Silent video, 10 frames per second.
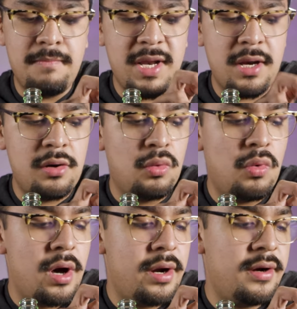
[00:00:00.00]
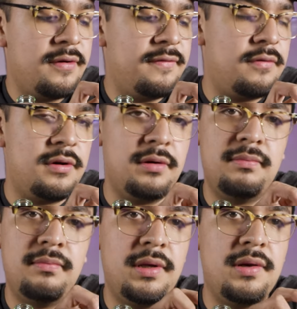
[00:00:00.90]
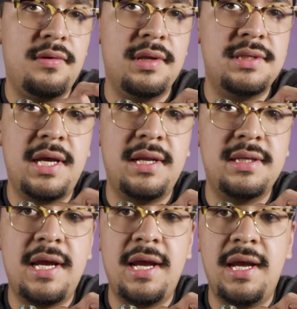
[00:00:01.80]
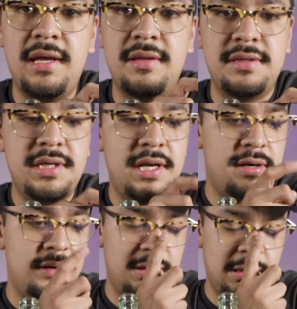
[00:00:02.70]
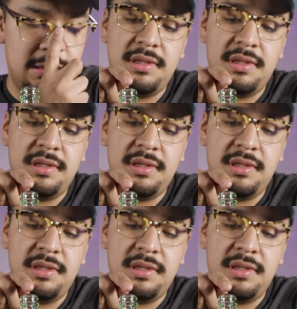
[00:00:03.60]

mineral water for, you know, the day-to-day, the dinner.